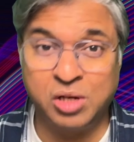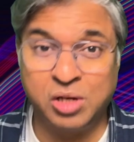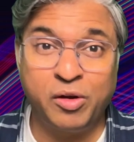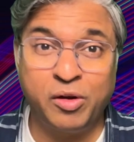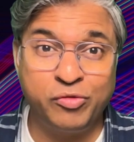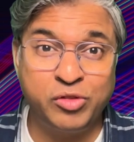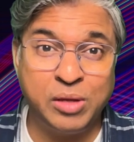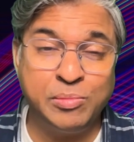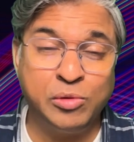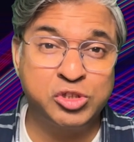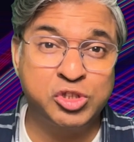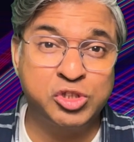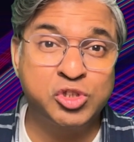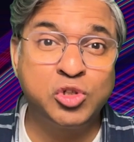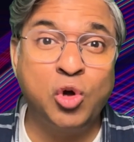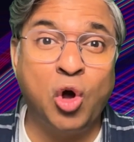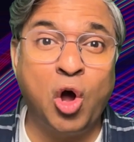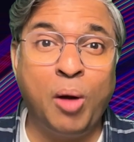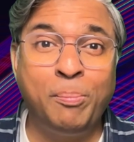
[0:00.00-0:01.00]
some of the
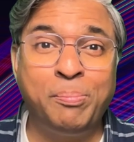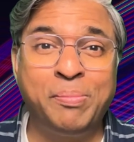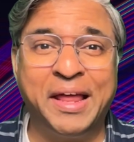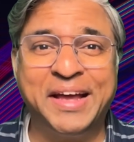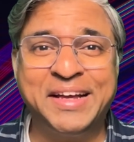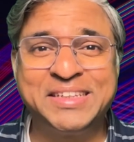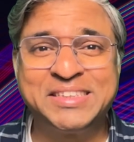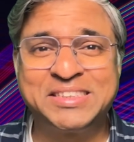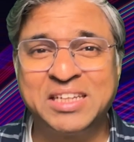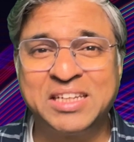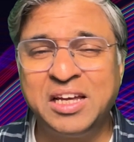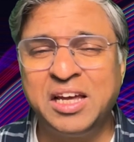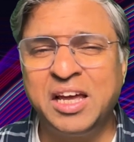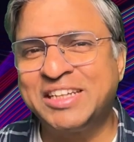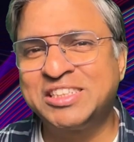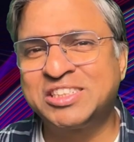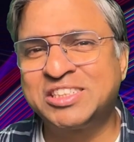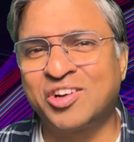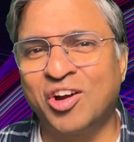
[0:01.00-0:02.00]
most complex
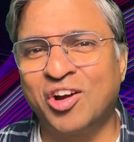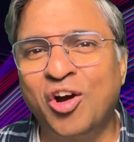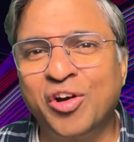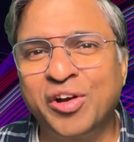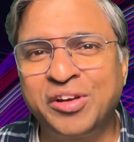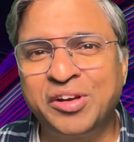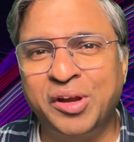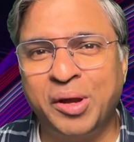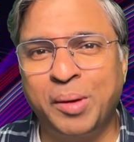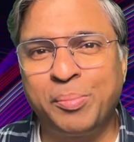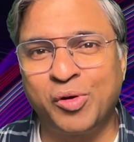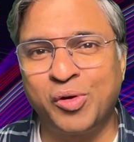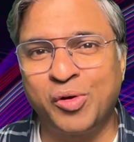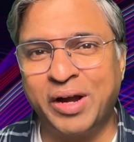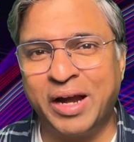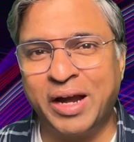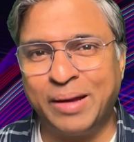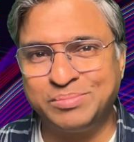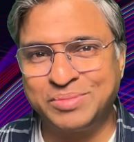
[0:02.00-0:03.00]
and extraordinary
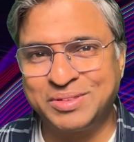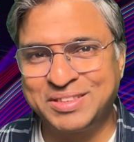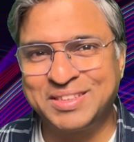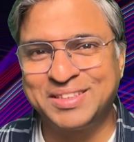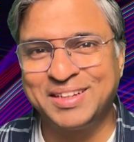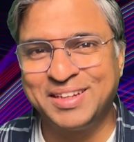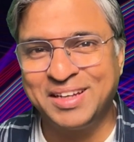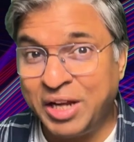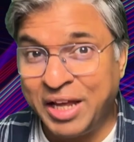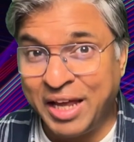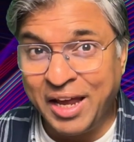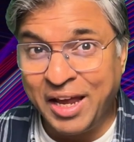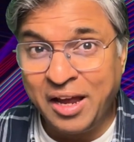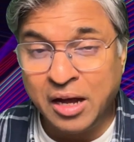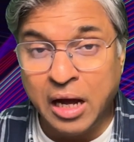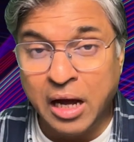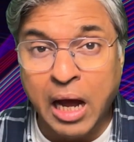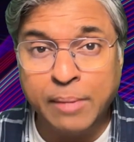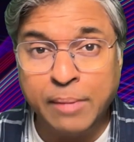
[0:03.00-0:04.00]
programs.
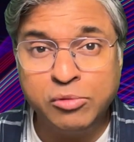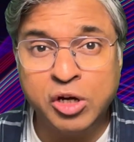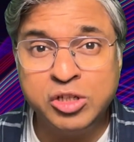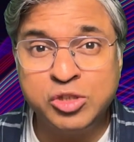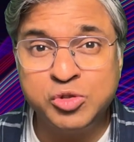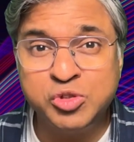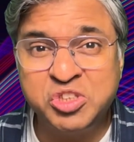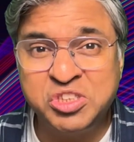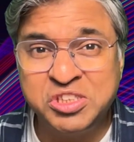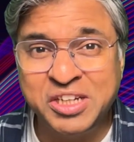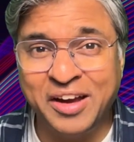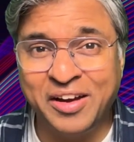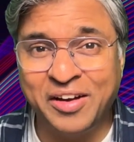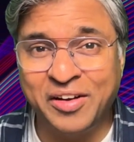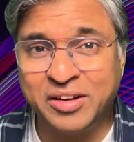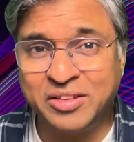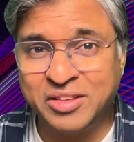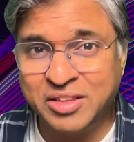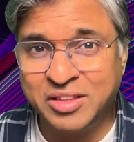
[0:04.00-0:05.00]
Today, I'm going to
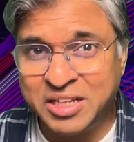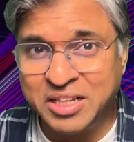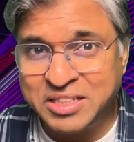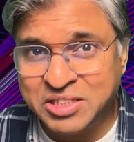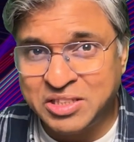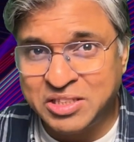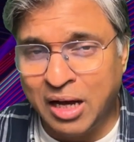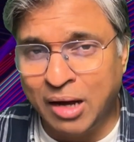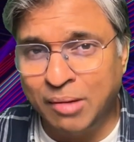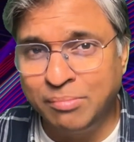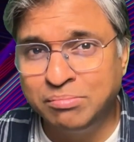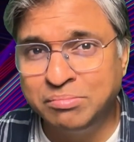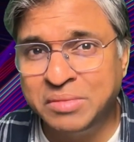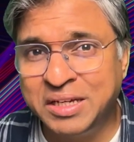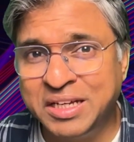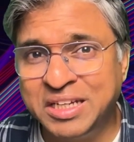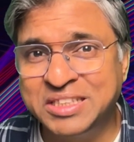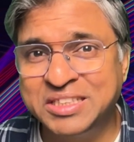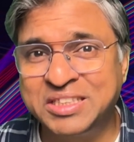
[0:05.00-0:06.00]
share this
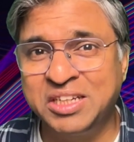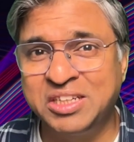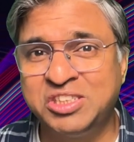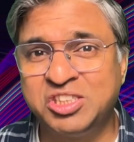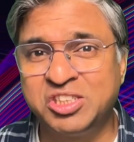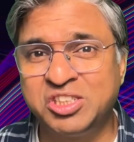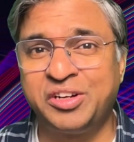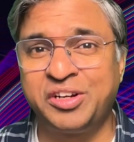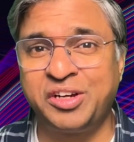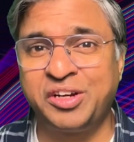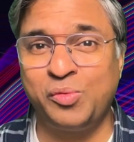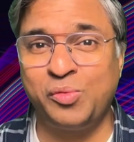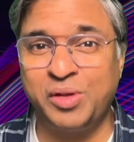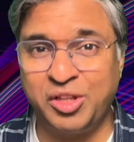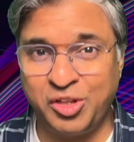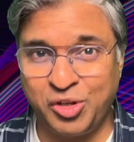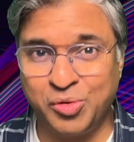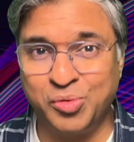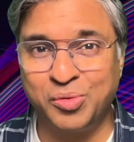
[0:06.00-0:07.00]
amazing journey
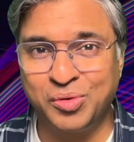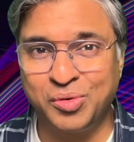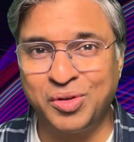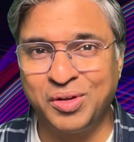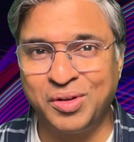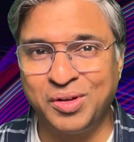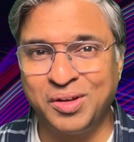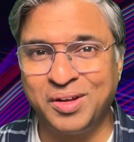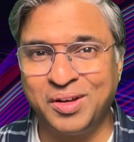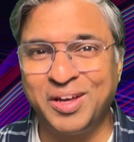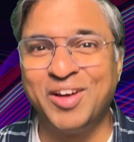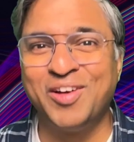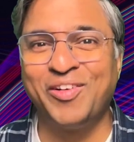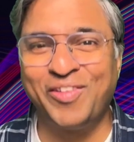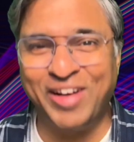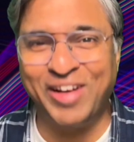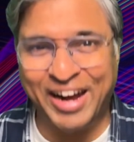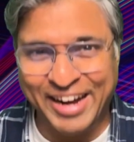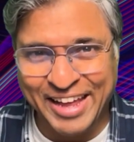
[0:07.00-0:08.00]
with you.
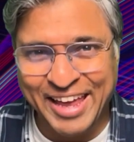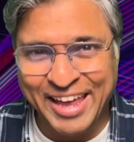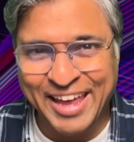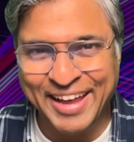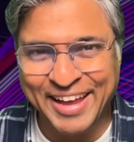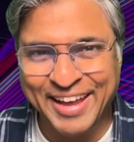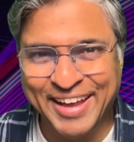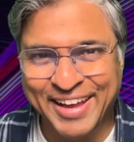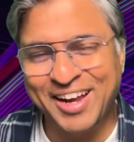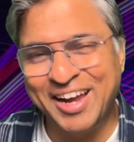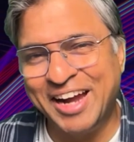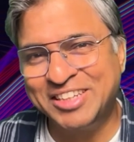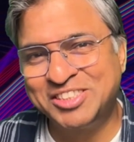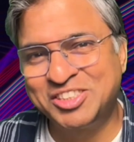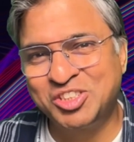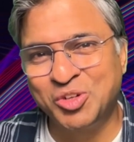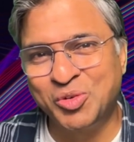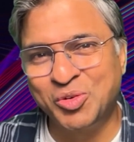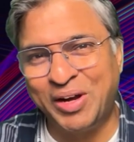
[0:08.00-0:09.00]
Ready?
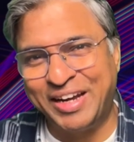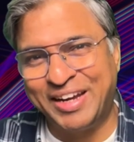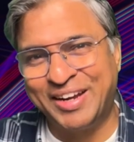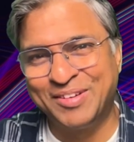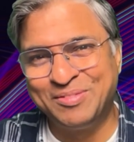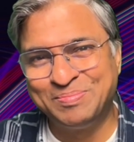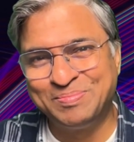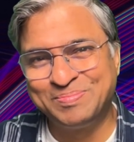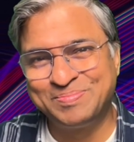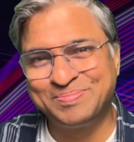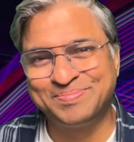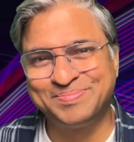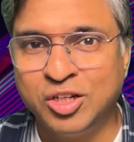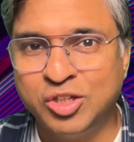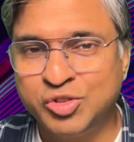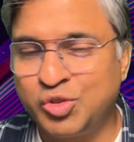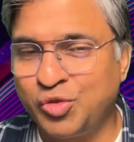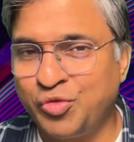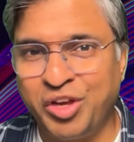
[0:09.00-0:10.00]
Let's do it.
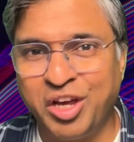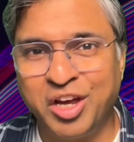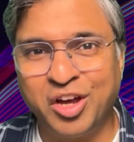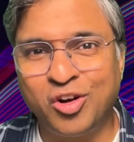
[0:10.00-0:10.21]
So